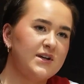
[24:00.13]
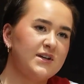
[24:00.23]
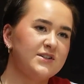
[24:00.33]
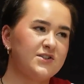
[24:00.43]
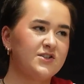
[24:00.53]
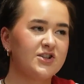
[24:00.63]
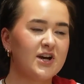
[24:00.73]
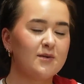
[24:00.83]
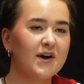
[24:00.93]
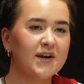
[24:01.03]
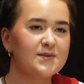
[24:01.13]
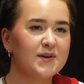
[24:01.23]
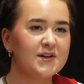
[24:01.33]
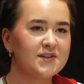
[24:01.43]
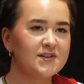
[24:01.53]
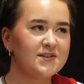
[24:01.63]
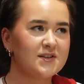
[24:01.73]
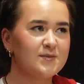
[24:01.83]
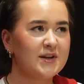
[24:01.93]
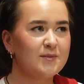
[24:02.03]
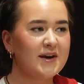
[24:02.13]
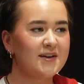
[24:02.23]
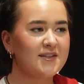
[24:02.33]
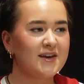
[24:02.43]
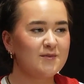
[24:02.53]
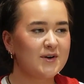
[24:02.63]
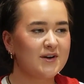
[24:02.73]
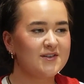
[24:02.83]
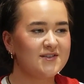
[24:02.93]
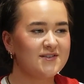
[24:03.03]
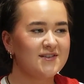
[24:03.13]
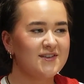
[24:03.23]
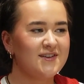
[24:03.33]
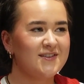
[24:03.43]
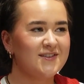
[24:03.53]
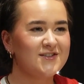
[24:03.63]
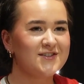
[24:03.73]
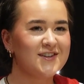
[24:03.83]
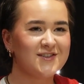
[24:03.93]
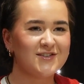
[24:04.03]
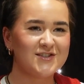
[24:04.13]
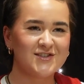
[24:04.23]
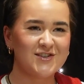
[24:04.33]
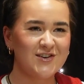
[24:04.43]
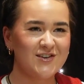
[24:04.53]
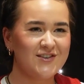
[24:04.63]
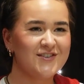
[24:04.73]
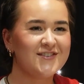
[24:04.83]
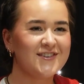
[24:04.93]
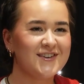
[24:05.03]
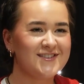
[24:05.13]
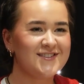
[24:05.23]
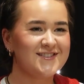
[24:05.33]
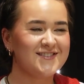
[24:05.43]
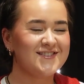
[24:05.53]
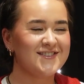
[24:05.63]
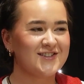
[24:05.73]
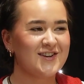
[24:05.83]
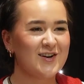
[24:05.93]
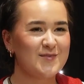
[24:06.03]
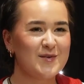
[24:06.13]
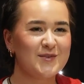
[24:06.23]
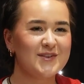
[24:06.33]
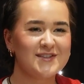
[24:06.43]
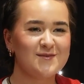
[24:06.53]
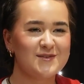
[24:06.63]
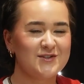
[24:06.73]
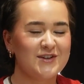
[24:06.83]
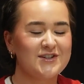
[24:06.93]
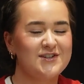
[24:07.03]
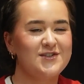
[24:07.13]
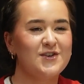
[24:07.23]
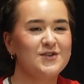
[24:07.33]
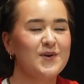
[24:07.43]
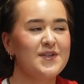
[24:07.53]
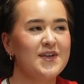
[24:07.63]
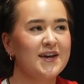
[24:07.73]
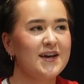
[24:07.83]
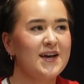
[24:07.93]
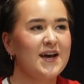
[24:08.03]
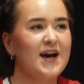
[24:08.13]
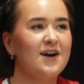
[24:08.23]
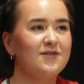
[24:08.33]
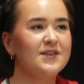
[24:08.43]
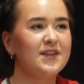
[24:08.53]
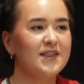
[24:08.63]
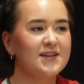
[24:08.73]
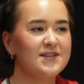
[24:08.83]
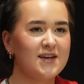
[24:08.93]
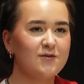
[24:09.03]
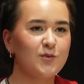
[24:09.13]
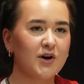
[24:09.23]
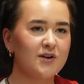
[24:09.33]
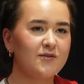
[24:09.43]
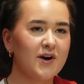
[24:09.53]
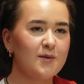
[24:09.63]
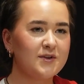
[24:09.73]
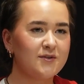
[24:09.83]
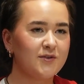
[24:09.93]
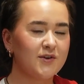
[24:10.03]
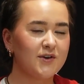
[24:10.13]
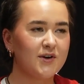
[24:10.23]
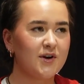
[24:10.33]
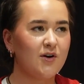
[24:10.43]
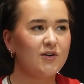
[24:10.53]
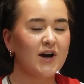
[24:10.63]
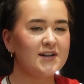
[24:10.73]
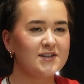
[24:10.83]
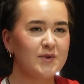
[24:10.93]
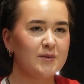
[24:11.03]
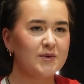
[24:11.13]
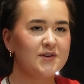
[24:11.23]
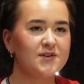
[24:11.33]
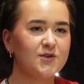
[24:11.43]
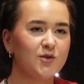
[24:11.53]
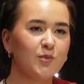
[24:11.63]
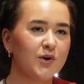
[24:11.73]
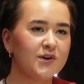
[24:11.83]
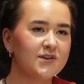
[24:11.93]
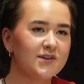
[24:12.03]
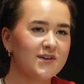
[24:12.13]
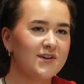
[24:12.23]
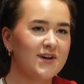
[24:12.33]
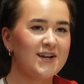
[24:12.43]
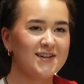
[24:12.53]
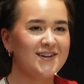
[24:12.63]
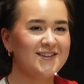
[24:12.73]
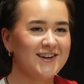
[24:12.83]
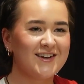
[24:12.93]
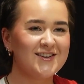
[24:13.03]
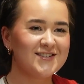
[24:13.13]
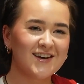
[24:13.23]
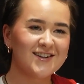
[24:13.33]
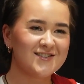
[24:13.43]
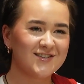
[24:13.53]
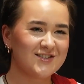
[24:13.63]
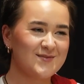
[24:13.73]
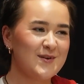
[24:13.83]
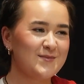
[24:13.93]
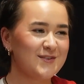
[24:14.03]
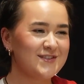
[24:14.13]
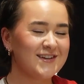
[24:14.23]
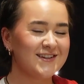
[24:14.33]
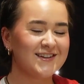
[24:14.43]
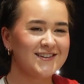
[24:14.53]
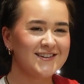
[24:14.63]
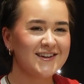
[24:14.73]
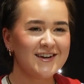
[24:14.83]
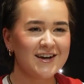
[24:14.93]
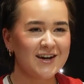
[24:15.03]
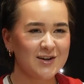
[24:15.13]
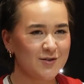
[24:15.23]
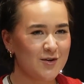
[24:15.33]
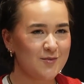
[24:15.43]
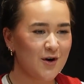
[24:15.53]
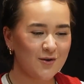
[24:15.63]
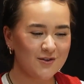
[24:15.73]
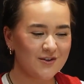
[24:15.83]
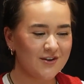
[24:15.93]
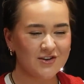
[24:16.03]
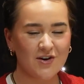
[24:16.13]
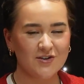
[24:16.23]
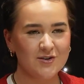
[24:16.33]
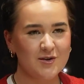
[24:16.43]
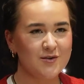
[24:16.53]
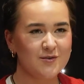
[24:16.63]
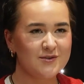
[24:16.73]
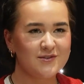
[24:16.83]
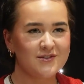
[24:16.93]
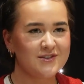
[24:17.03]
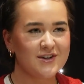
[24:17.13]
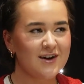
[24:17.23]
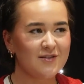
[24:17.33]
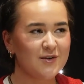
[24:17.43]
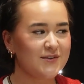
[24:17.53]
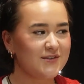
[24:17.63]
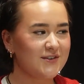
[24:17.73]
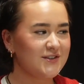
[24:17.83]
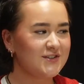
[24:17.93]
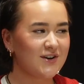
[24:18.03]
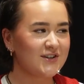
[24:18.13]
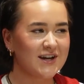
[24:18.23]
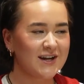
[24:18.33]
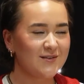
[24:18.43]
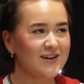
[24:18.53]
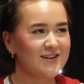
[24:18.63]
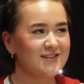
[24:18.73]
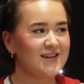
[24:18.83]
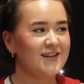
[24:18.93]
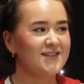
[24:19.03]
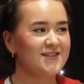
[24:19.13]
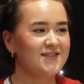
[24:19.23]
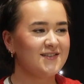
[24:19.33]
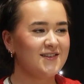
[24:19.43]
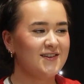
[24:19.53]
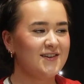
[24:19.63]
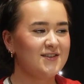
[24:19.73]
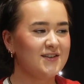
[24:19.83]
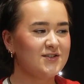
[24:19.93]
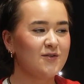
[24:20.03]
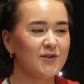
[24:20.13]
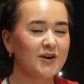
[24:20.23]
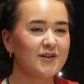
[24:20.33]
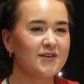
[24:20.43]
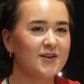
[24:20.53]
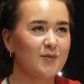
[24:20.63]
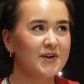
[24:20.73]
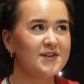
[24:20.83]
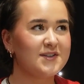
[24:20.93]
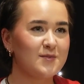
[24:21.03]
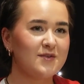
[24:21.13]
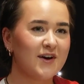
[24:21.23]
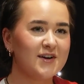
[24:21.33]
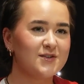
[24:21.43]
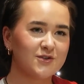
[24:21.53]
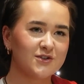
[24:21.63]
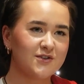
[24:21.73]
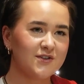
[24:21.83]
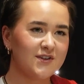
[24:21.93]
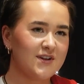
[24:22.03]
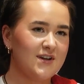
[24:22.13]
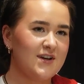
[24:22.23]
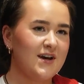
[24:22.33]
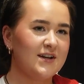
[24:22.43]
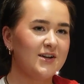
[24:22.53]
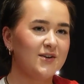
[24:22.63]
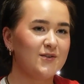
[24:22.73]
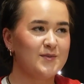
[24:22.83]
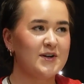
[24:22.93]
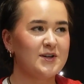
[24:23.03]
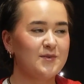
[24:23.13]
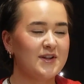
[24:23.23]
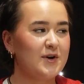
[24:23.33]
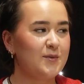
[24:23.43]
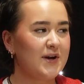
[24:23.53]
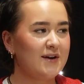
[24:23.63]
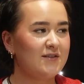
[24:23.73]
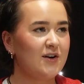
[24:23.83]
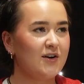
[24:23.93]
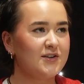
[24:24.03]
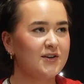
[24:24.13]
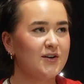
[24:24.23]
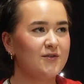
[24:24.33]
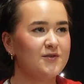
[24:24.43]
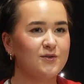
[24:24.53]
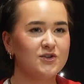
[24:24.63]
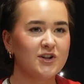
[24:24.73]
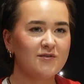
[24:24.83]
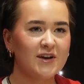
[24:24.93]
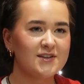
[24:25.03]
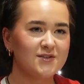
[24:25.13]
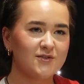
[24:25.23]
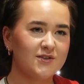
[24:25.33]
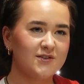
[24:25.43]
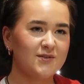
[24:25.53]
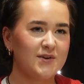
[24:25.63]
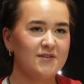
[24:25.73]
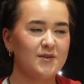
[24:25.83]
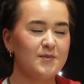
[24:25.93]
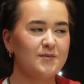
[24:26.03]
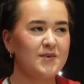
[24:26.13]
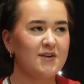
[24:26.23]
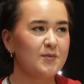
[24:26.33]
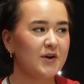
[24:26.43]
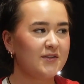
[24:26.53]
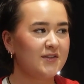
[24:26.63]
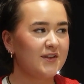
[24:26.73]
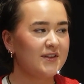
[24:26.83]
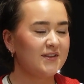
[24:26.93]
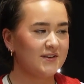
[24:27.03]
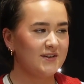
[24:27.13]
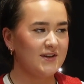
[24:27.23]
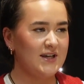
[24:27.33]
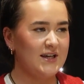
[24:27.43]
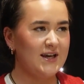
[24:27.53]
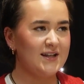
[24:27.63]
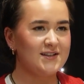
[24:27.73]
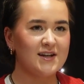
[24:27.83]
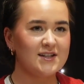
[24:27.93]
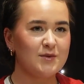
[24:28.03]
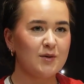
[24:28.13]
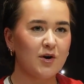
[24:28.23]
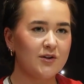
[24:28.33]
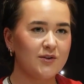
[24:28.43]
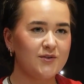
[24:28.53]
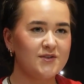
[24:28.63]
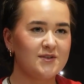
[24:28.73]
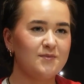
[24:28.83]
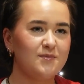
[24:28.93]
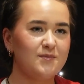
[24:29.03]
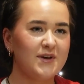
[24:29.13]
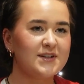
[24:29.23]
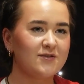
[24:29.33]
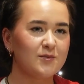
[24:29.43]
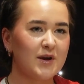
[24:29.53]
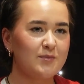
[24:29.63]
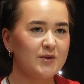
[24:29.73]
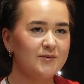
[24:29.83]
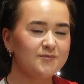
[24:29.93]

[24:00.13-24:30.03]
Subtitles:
just to share my experiences has been a big thing, because it's not just you, there's a lot of people in the same situation as you. So I think having that safe working environment for all kinds of people is so important. And like you said, it's not just people sitting in a room coding, not talking to everyone or talking to anyone else. It is, software companies can be very social. Yeah. And I know especially with Liberty, we have a lot of social events on. We have them every month, and it's nice to be a part of those and meet different people